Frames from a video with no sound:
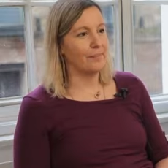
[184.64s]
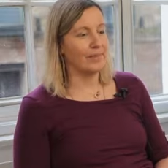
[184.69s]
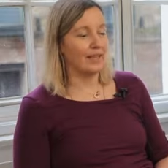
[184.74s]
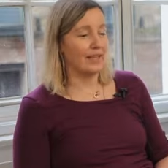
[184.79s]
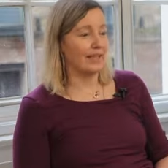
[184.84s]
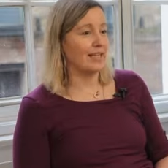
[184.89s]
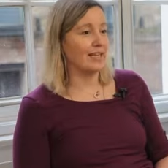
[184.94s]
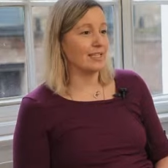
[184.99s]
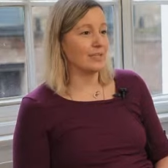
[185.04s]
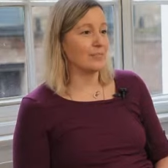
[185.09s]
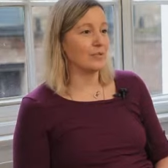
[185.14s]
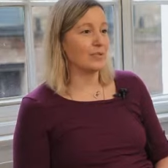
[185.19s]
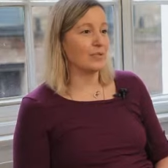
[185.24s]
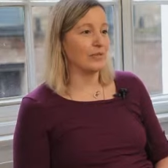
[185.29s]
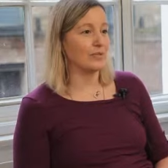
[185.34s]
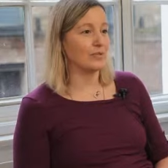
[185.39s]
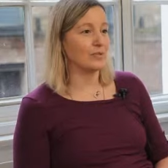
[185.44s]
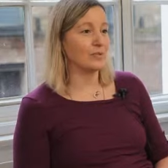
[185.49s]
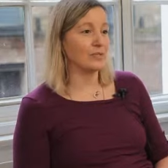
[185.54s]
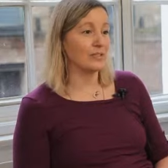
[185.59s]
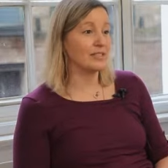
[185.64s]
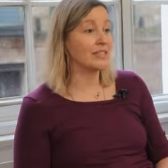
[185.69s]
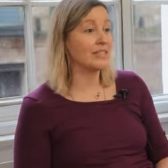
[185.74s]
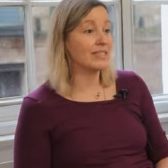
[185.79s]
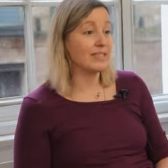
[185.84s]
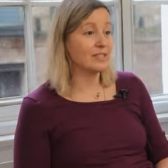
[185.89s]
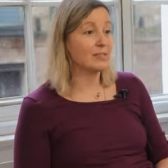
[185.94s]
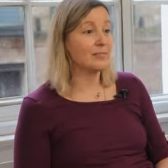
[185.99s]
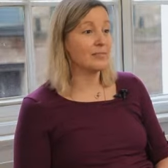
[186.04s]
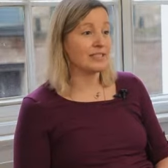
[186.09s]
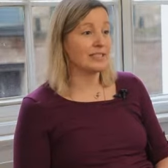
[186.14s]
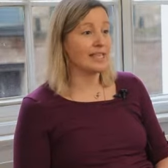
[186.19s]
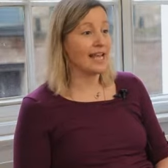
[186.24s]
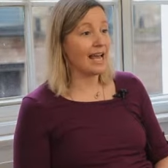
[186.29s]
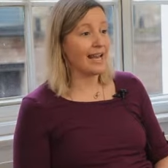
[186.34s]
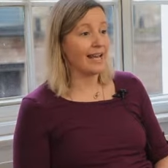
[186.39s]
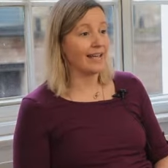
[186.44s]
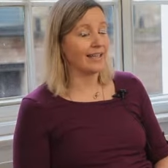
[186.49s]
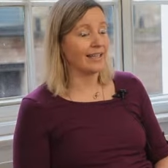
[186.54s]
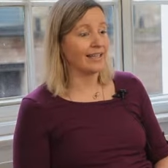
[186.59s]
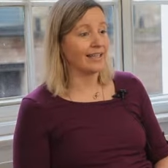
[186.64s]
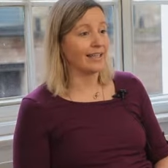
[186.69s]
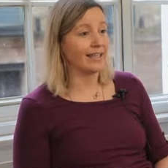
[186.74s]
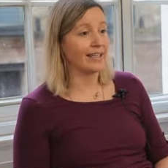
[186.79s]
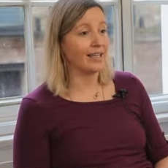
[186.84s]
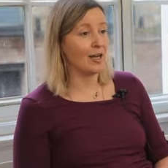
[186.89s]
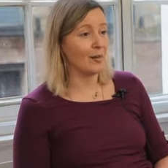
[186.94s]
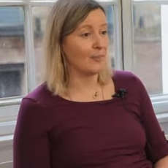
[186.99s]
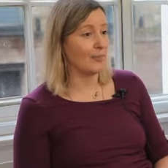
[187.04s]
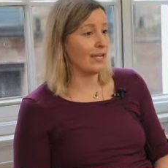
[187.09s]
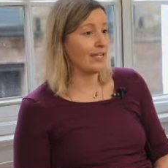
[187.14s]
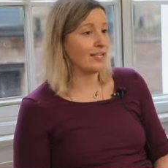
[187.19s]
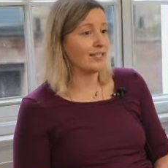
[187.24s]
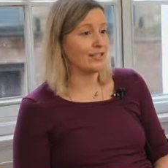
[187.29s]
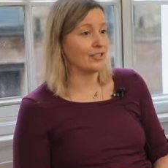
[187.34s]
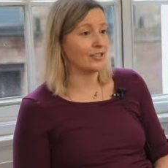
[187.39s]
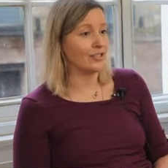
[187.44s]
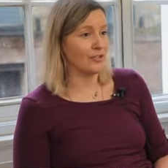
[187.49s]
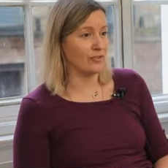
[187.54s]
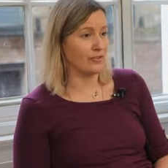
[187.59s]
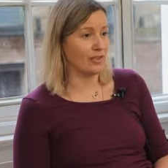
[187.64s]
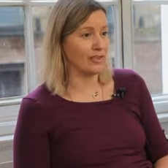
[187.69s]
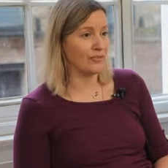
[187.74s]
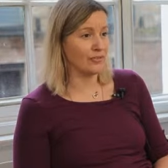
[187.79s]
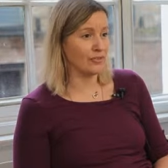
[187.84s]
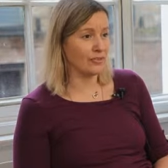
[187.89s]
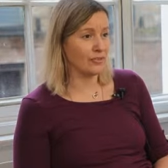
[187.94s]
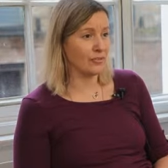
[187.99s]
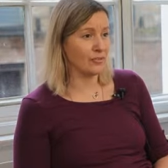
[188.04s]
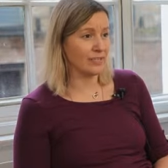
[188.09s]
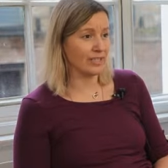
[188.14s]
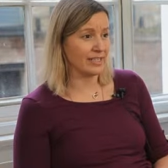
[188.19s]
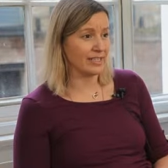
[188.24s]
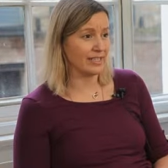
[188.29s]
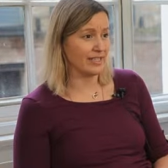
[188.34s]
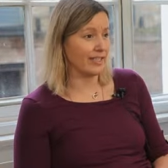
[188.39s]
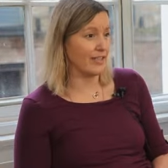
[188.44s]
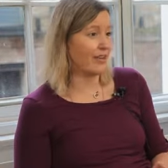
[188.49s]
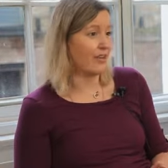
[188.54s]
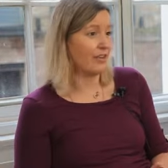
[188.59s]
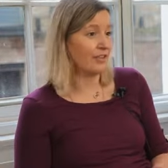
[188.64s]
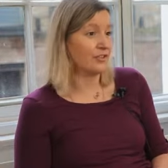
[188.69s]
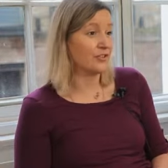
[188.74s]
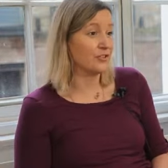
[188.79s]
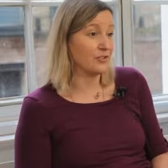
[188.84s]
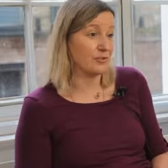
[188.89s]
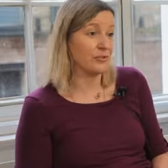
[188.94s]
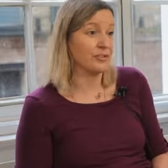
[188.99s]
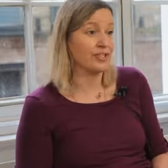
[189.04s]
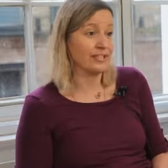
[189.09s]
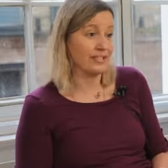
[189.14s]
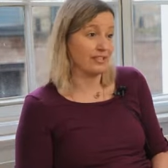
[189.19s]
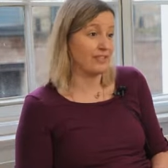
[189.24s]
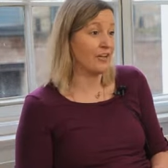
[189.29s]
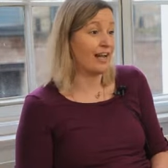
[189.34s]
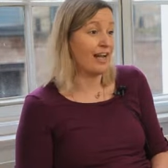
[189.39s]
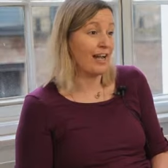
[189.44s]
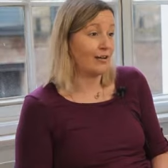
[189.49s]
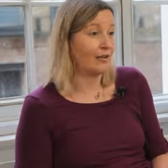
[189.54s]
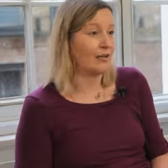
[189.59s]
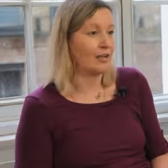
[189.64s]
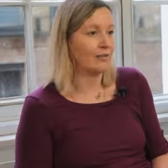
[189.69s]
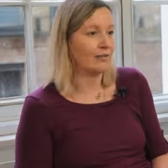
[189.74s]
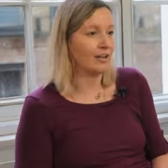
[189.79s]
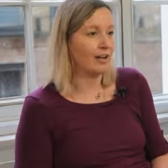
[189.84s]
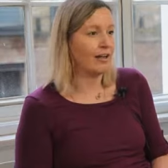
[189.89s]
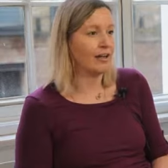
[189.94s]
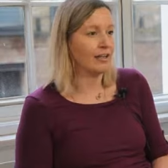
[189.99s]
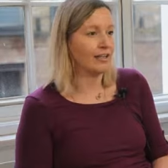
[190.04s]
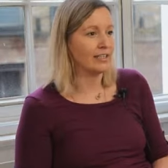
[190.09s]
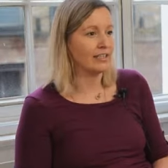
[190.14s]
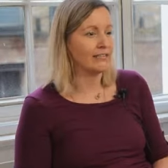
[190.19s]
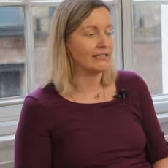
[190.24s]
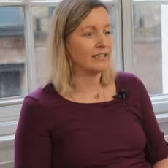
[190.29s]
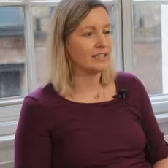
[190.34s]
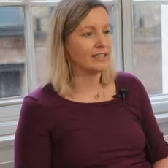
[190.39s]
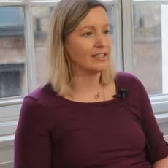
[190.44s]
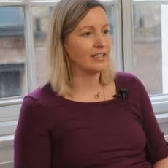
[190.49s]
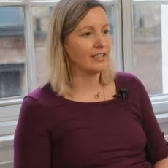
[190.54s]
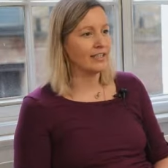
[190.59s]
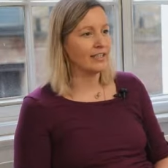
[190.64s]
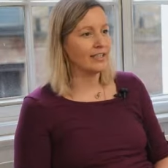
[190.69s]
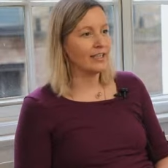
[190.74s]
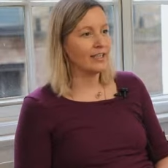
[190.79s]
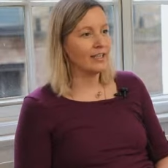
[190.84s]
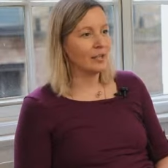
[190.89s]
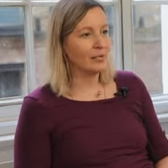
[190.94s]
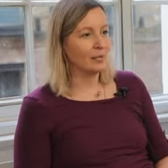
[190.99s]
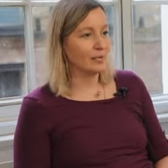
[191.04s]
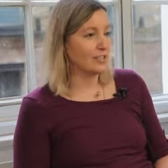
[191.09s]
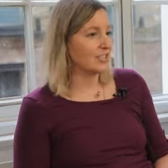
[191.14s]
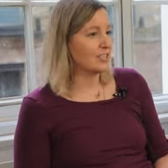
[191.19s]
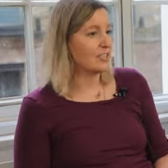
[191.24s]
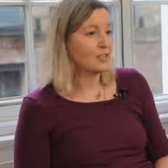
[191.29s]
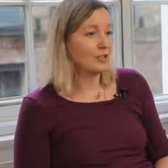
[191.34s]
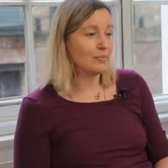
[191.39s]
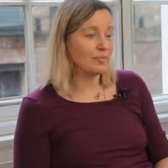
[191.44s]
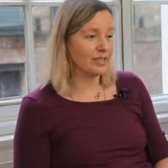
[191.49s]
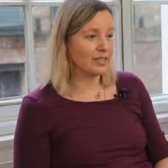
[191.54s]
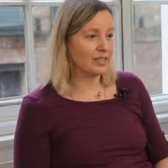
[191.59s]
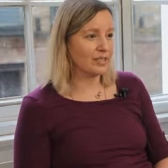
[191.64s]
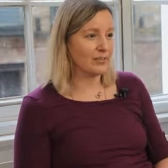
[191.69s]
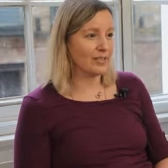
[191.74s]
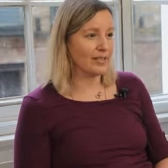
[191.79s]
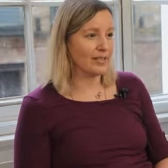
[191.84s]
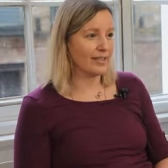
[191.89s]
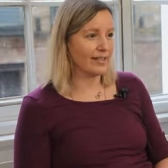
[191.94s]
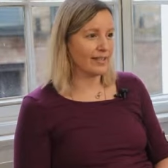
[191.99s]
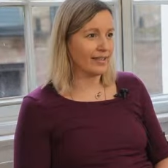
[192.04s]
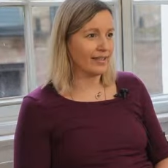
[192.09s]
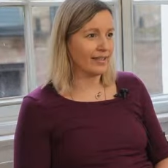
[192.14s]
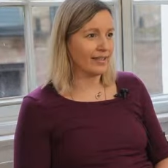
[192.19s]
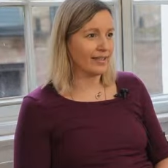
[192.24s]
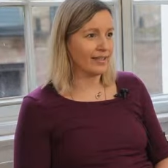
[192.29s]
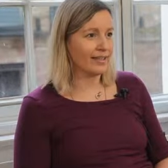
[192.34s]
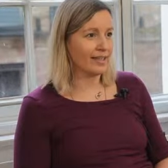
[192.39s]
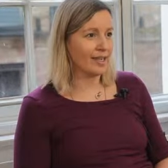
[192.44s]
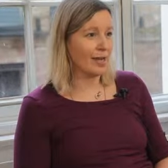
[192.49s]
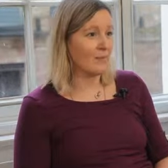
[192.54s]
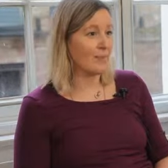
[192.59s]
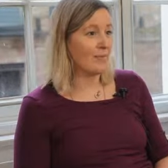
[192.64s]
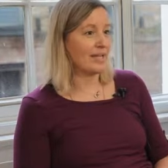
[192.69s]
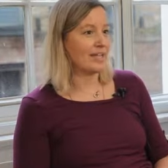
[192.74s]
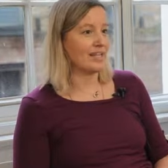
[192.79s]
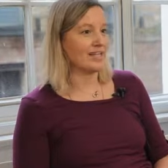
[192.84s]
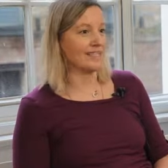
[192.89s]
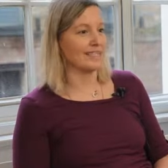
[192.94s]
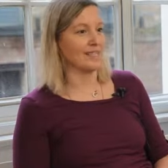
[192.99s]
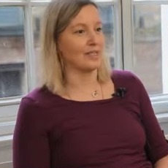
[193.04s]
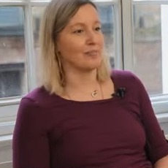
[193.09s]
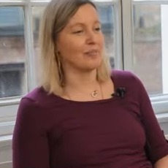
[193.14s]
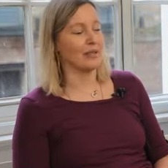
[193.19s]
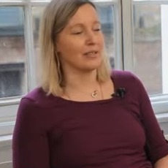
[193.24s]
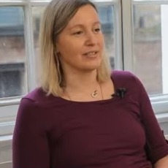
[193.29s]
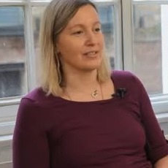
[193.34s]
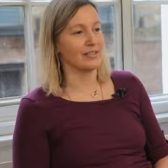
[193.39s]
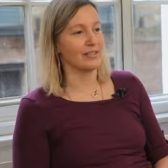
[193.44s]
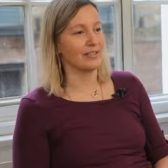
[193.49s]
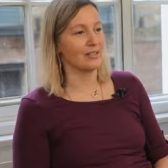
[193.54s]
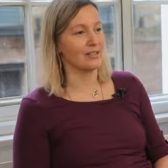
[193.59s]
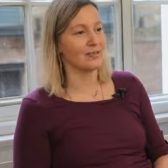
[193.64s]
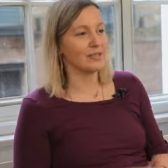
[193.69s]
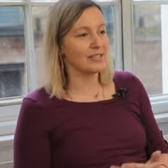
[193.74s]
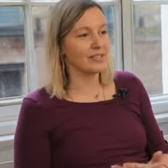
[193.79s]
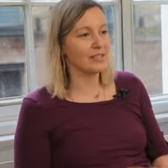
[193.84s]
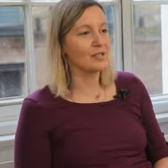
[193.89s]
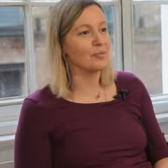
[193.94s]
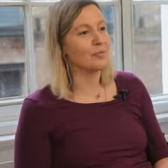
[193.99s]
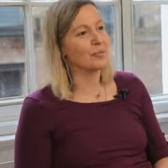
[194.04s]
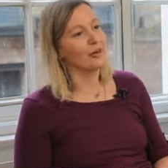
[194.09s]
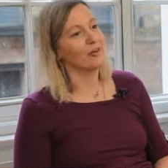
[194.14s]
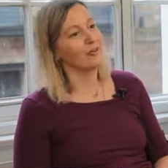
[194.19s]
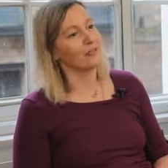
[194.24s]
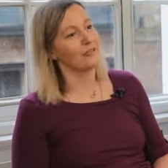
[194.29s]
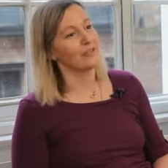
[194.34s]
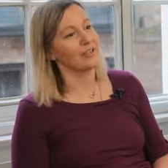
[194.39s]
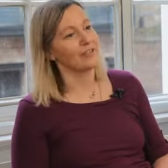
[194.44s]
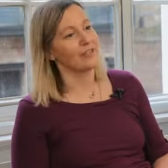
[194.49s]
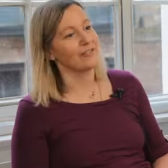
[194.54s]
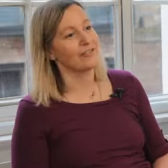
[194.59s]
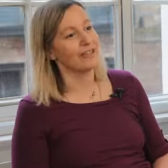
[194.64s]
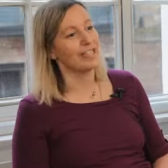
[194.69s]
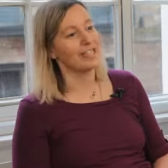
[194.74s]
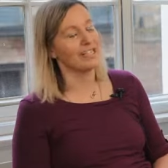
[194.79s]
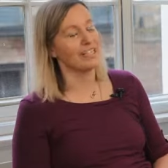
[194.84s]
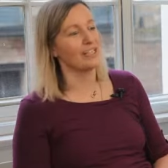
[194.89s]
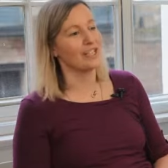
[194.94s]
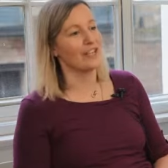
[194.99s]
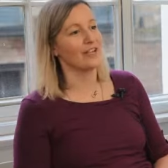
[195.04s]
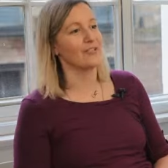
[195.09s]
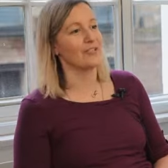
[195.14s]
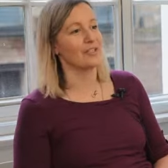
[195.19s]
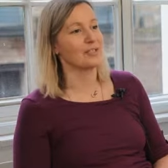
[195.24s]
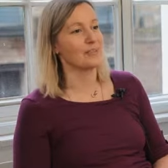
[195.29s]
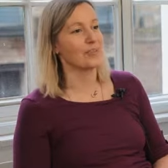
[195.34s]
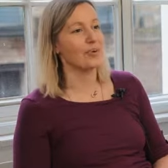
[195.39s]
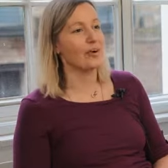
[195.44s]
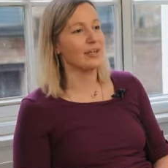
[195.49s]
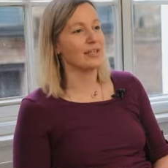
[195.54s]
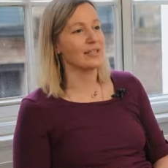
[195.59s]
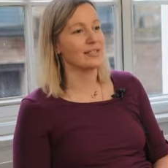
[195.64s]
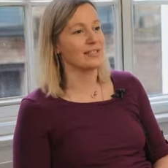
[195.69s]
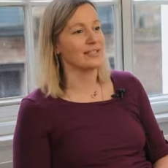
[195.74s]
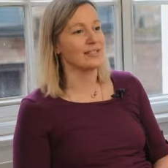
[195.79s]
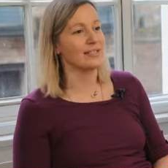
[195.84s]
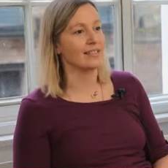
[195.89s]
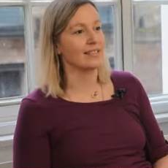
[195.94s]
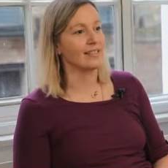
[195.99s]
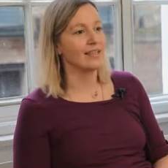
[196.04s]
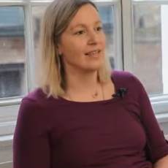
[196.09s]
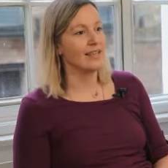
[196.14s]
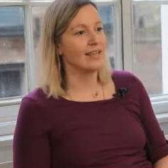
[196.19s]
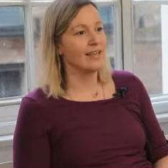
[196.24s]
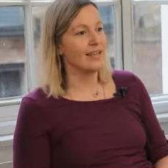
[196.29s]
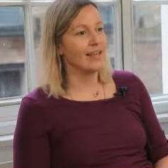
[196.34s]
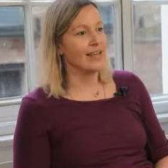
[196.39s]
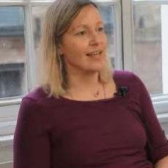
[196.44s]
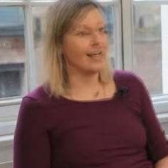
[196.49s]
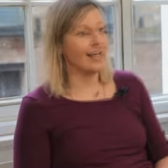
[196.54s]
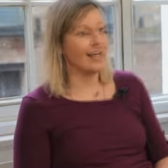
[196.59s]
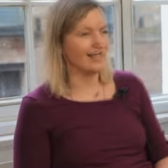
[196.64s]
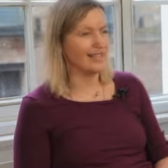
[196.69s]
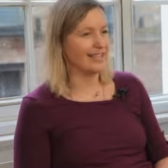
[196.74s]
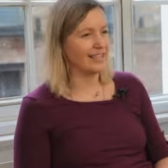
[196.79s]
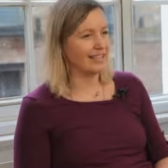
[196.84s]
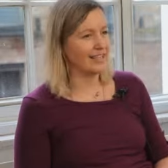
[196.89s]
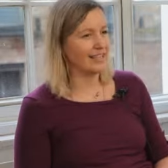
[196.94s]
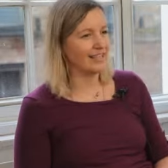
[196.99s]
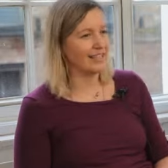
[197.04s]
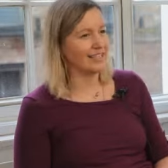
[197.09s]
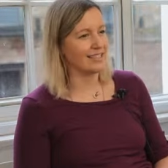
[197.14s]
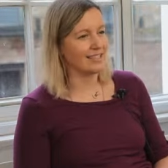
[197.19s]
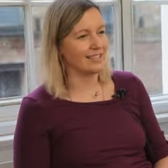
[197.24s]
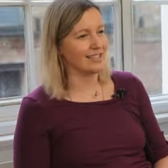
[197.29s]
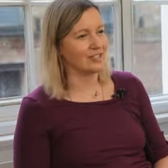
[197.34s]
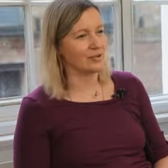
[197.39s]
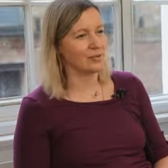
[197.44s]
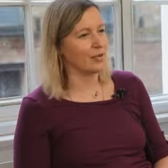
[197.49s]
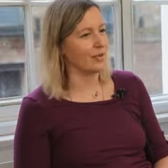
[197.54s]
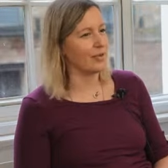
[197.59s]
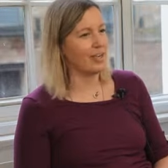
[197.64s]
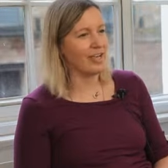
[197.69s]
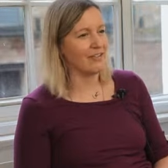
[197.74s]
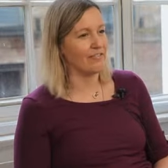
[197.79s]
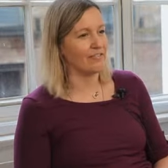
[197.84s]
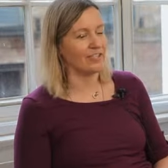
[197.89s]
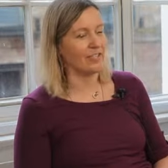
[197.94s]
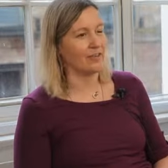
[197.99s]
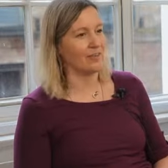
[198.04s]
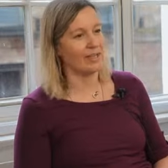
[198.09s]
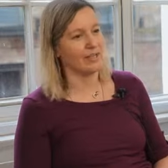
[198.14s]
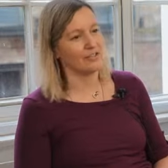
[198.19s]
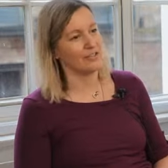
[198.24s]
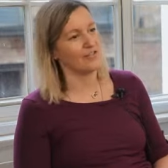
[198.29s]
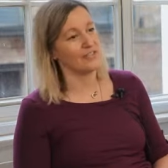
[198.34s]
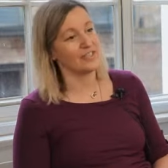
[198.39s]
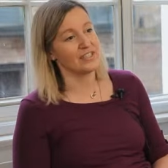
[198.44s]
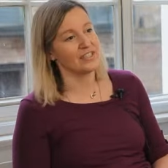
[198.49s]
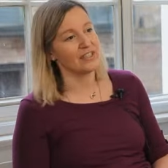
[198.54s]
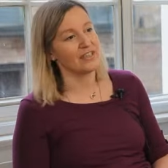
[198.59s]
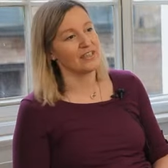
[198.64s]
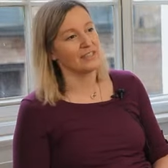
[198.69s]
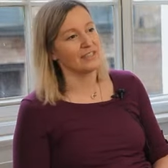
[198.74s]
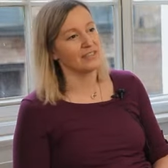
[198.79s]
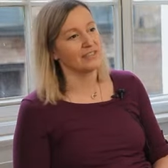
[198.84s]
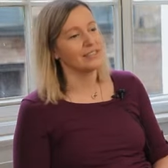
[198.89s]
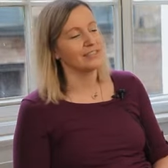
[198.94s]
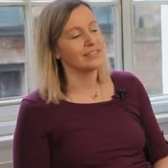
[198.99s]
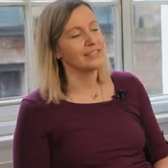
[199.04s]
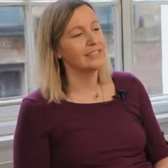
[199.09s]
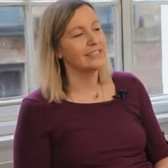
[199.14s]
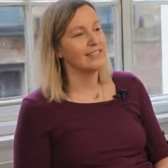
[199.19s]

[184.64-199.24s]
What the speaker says: And that's because we'll still be telling amazing true life stories that are the stories of our own lives. We'll still be doing amazing puzzles. We'll still be offering really generous prizes. I think these things won't ever go out of style.